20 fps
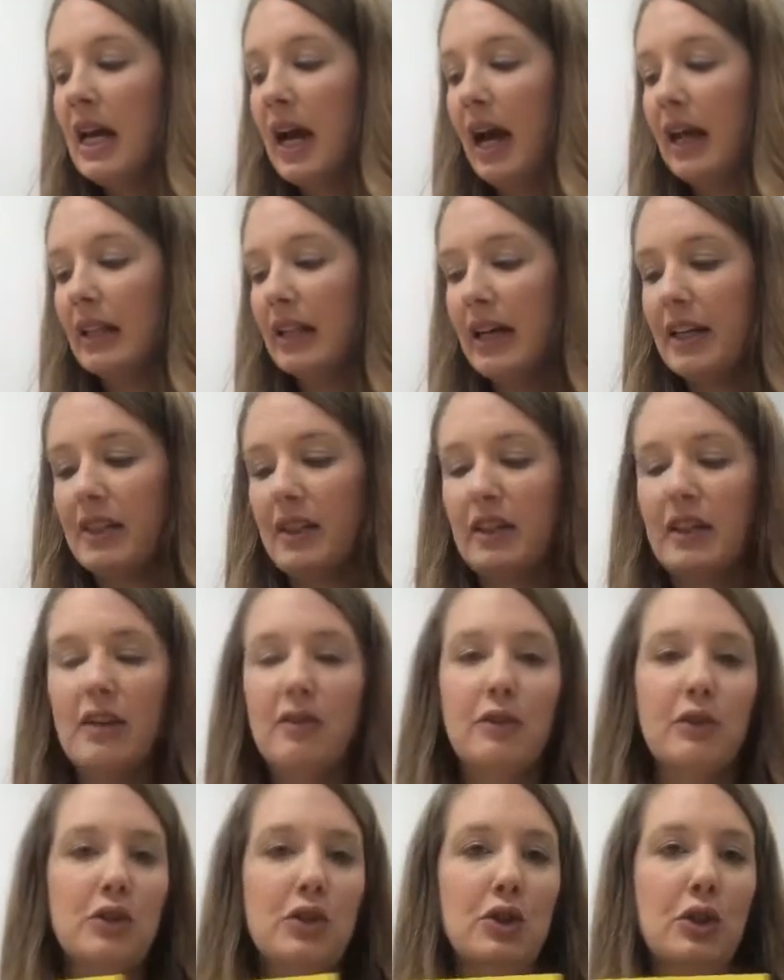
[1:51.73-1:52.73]
I like the
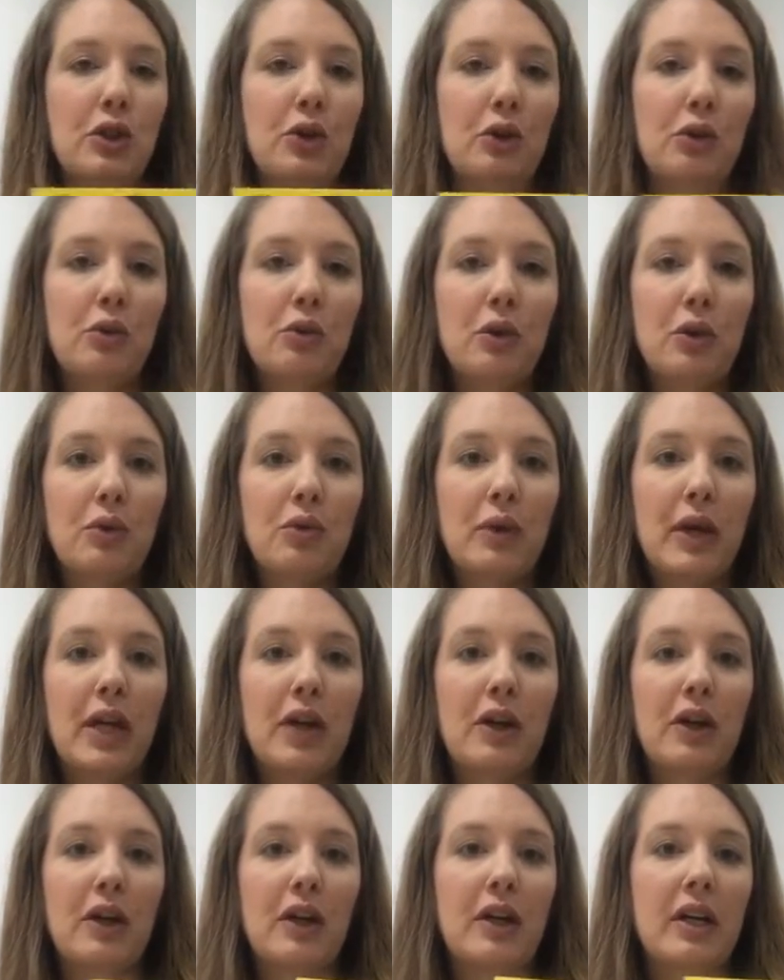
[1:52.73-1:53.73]
level 2
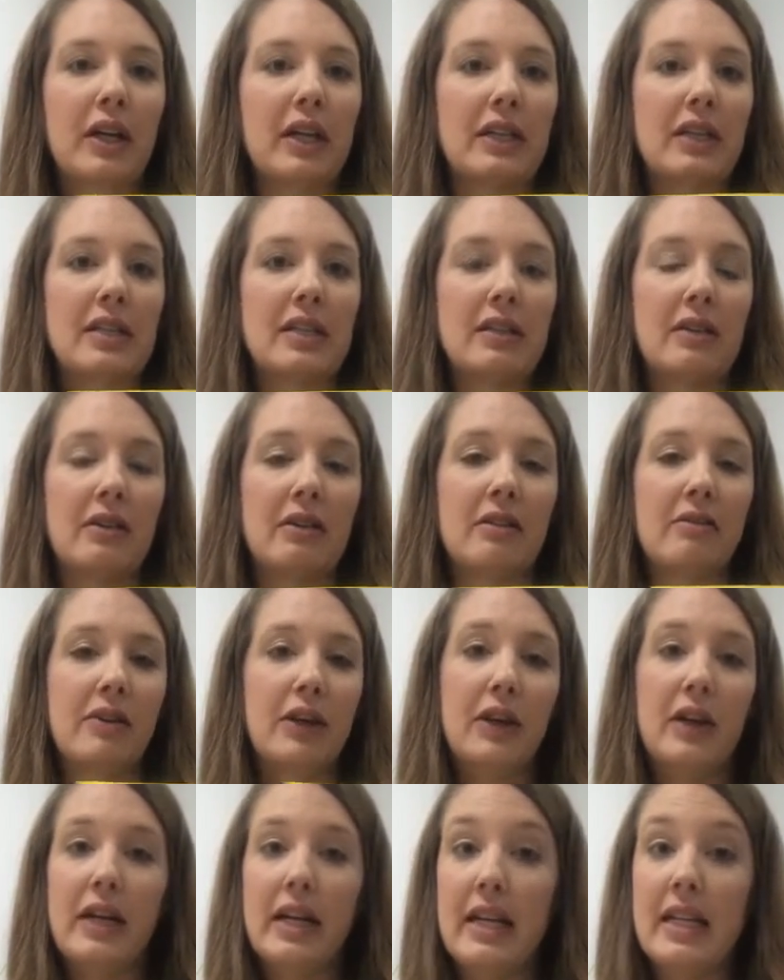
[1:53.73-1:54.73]
reader. It's
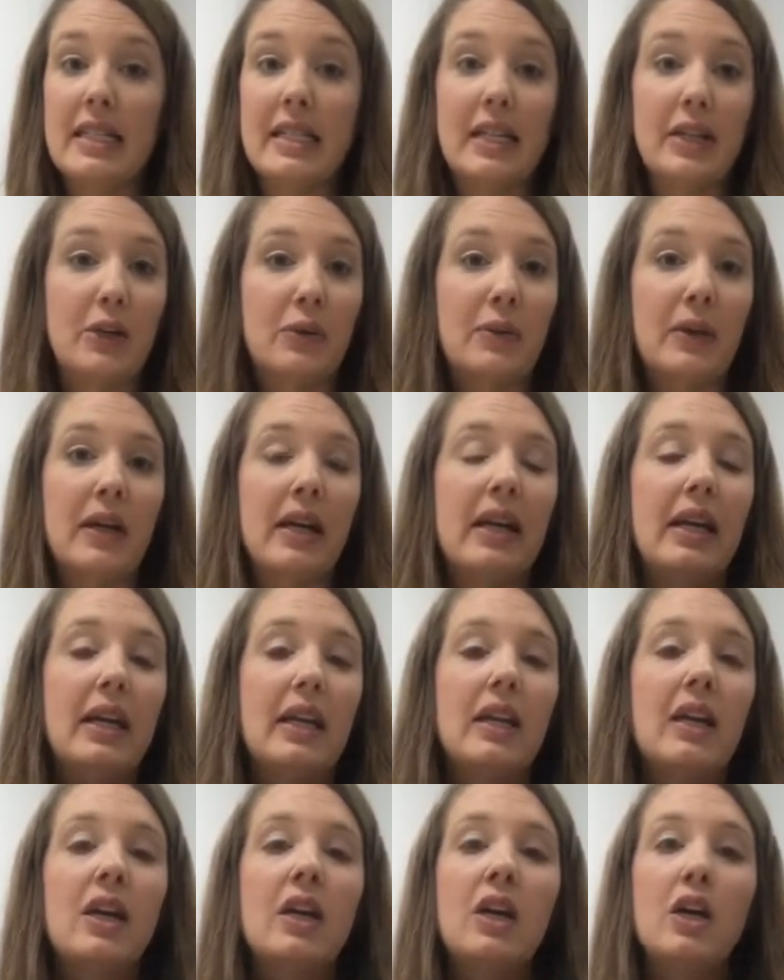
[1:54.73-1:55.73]
very easy to
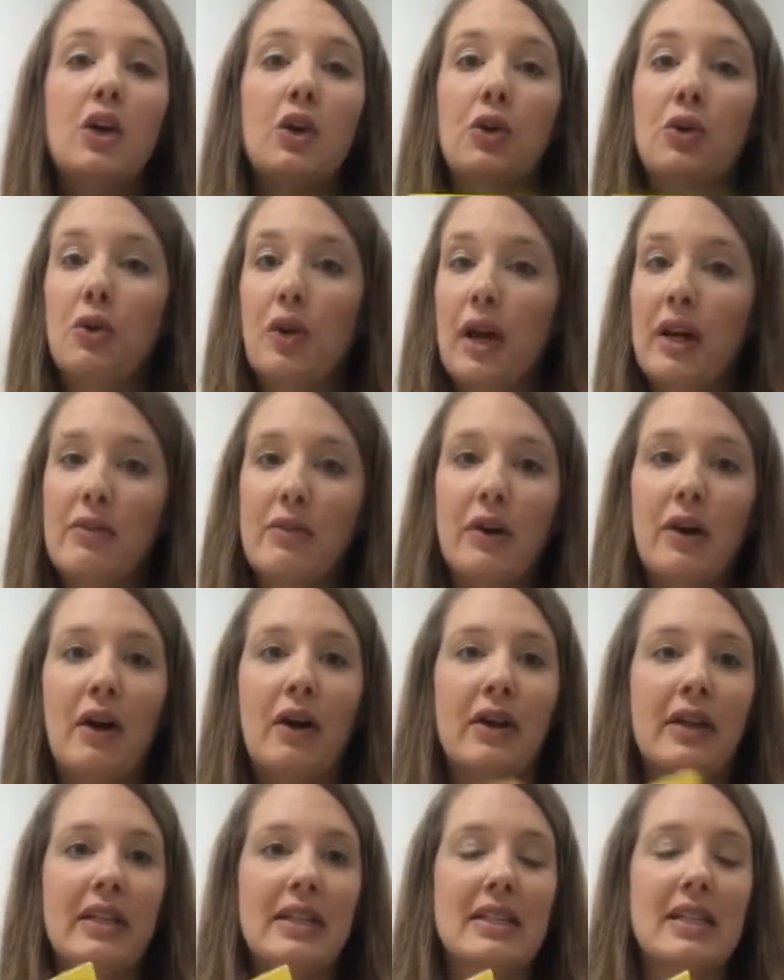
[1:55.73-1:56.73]
read, great for
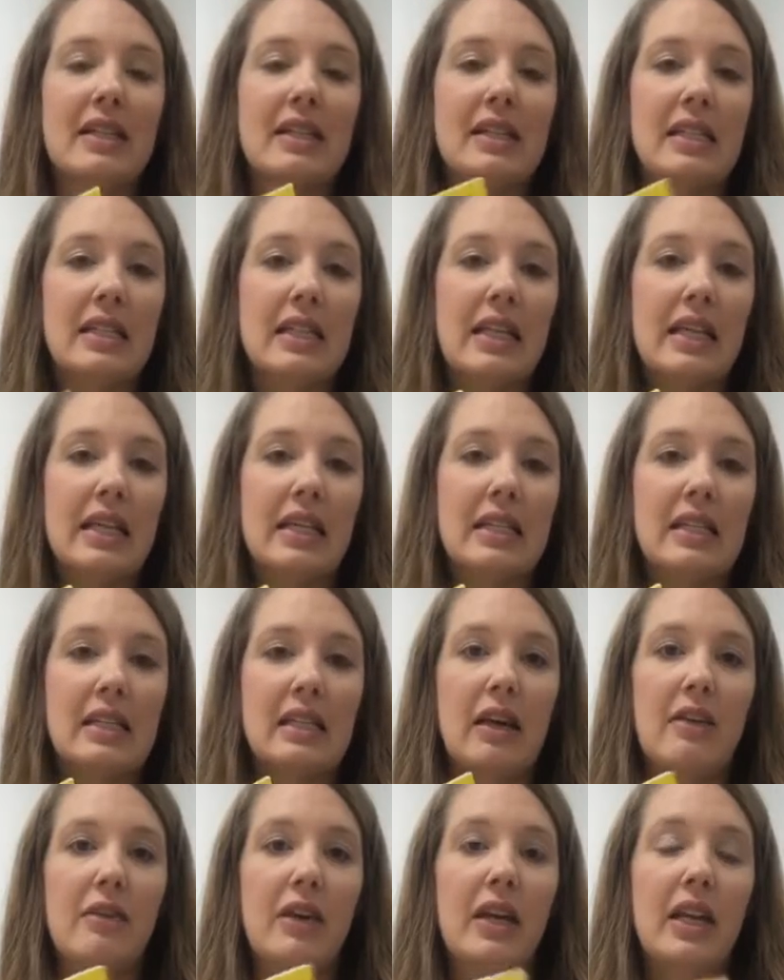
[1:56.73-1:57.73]
audiences, and the kids
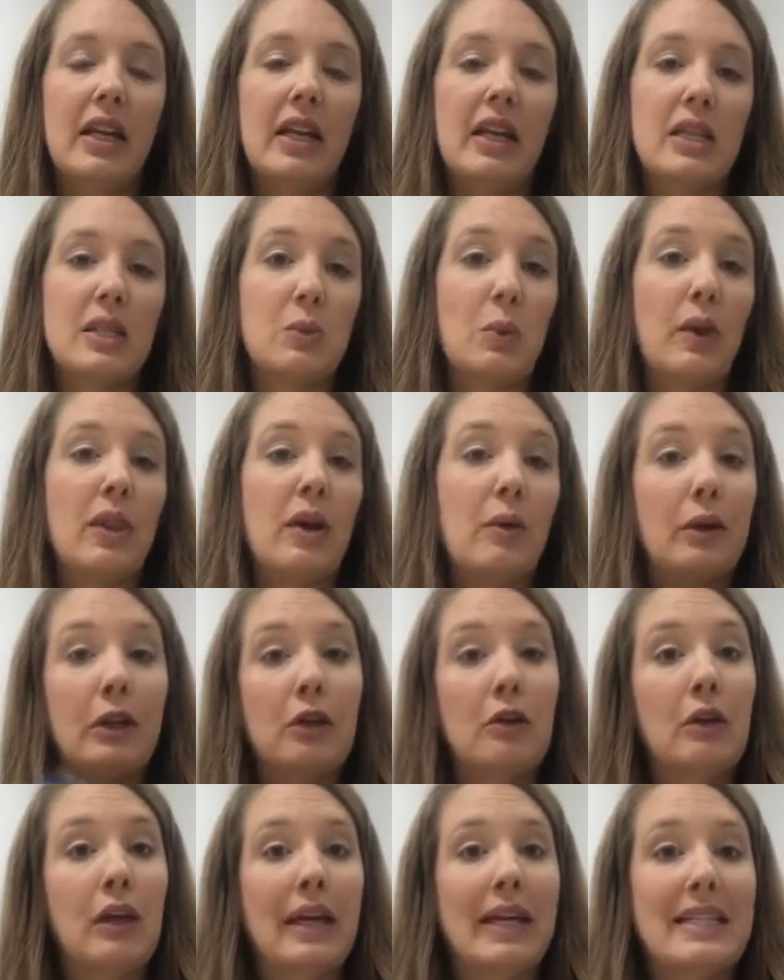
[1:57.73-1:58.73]
love it. And it's one that when
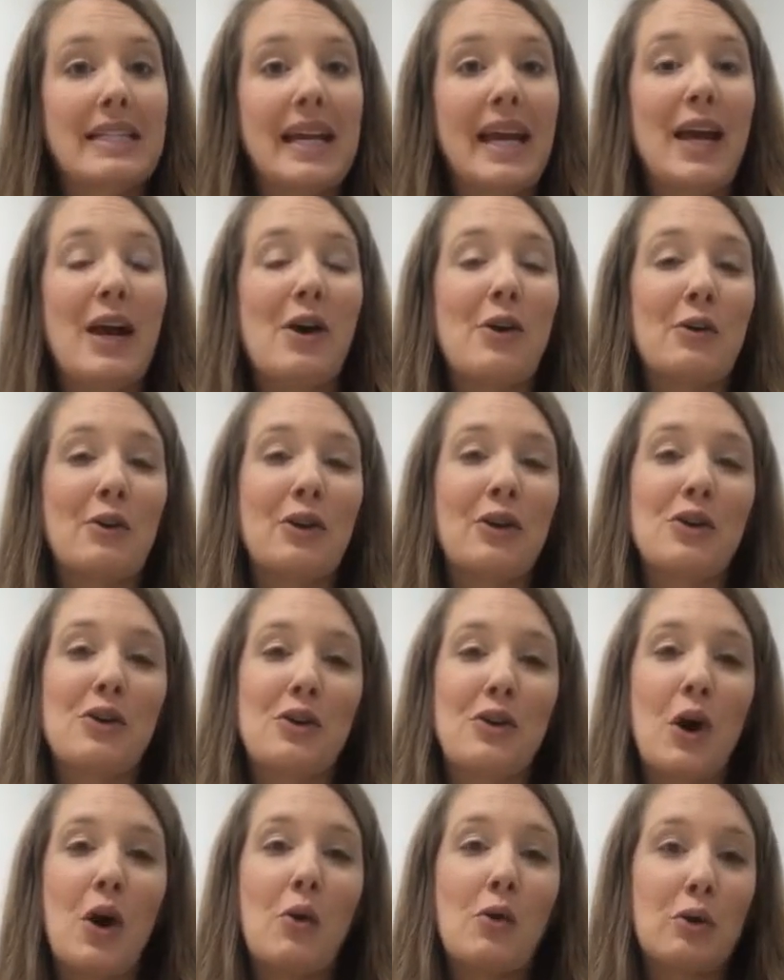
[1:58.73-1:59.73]
you lay down,
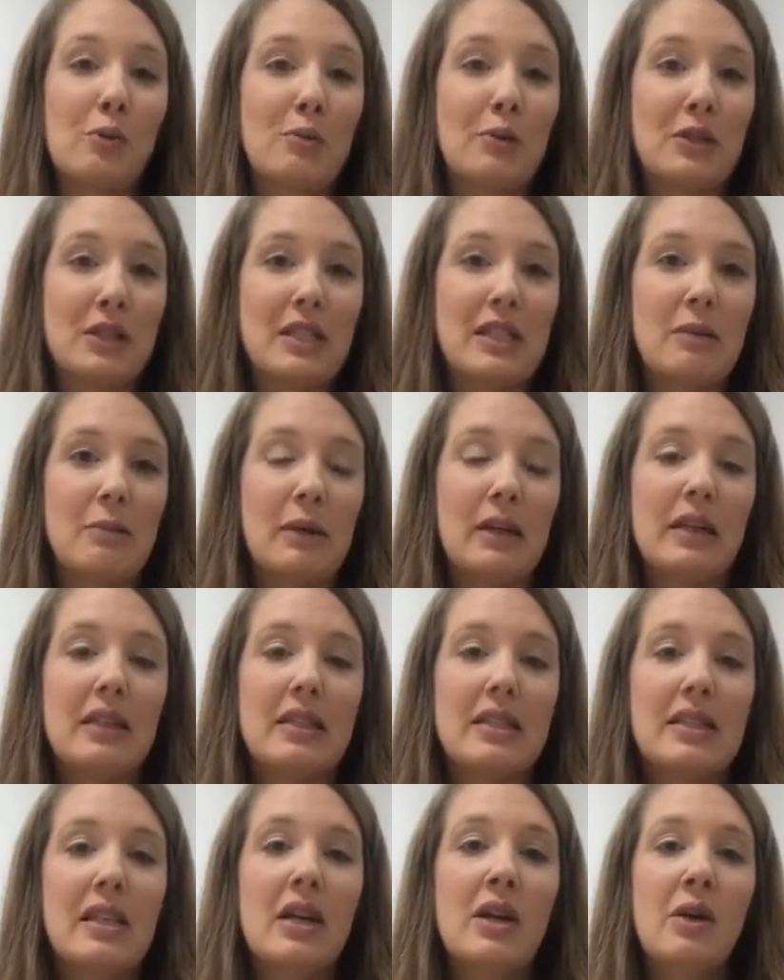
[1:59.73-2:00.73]
your older
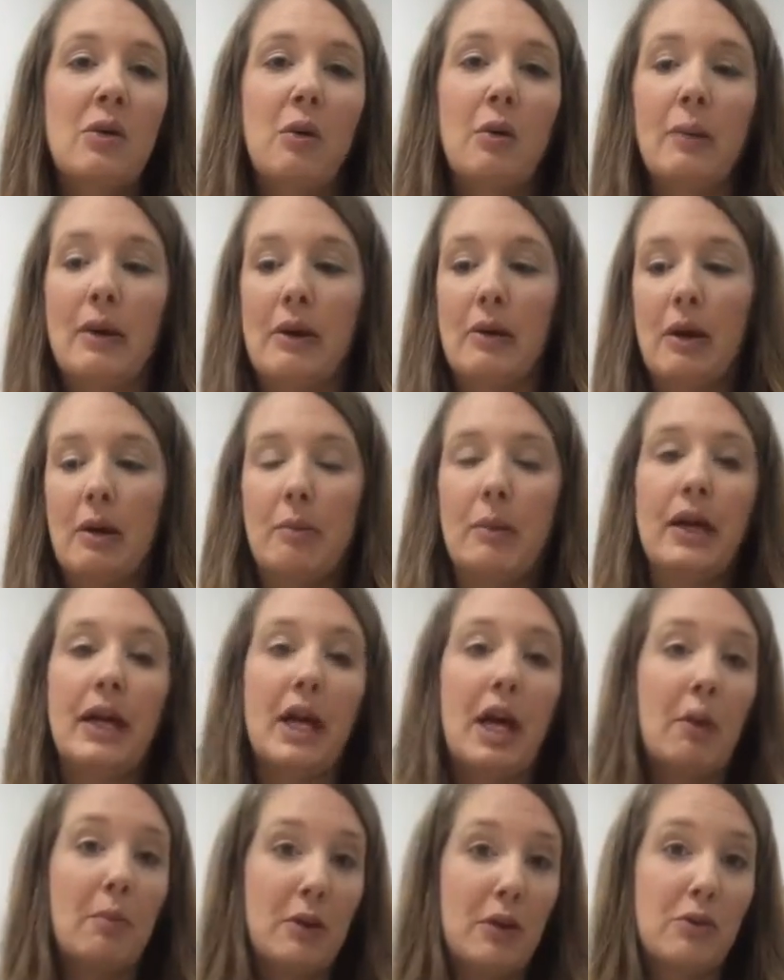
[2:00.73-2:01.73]
participants will be able to pick
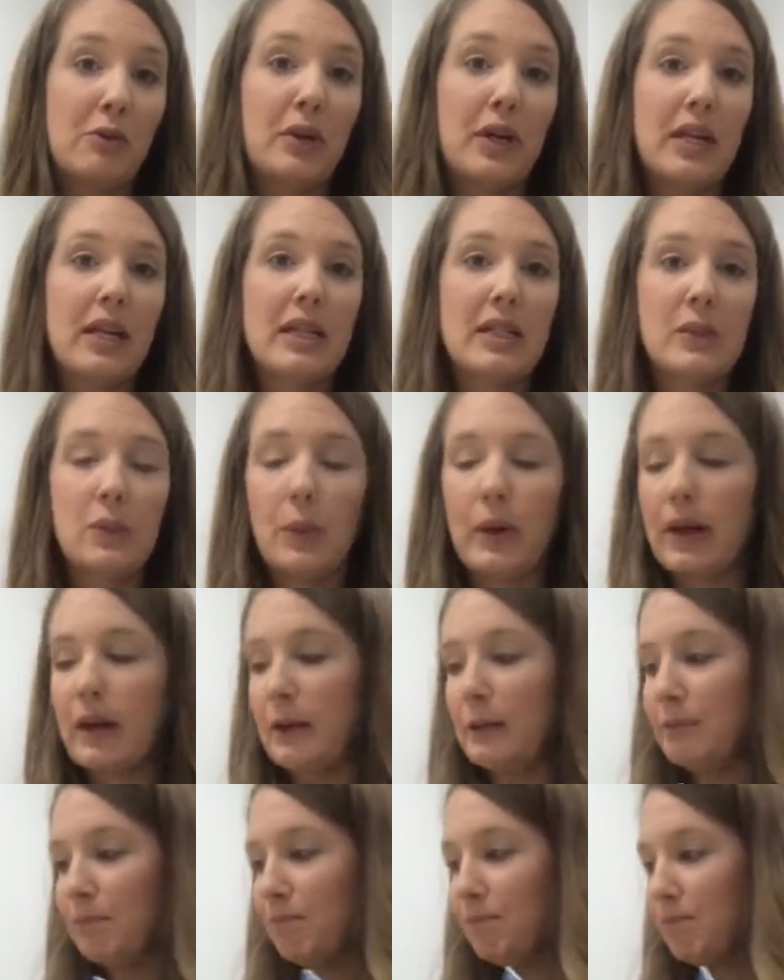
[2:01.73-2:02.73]
up and read as
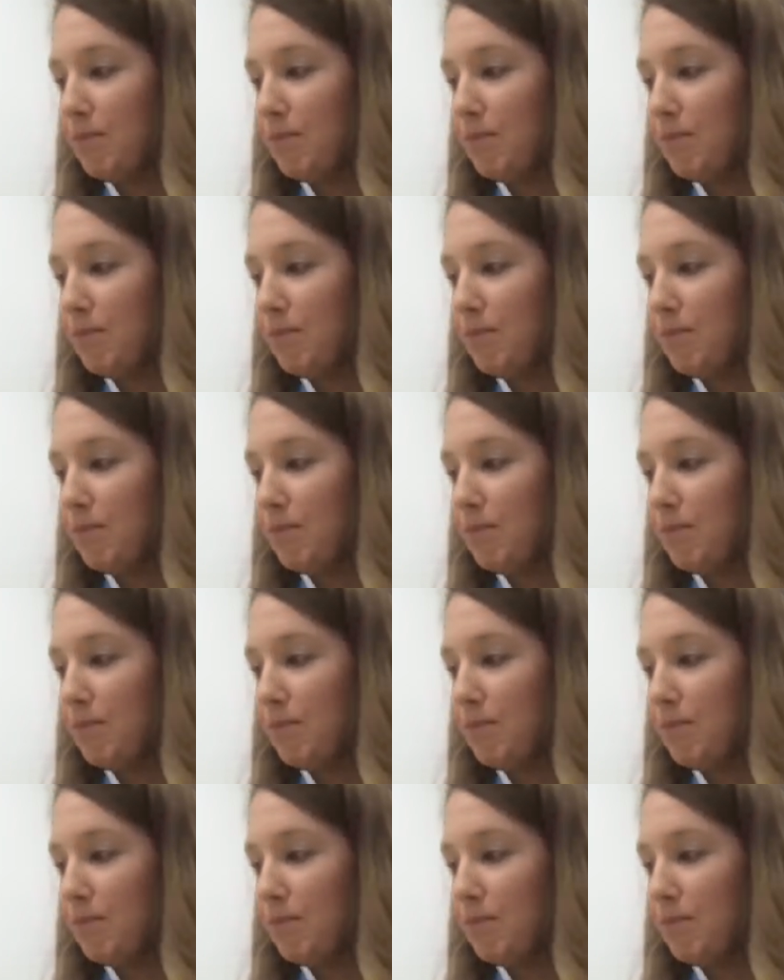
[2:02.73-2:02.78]
well.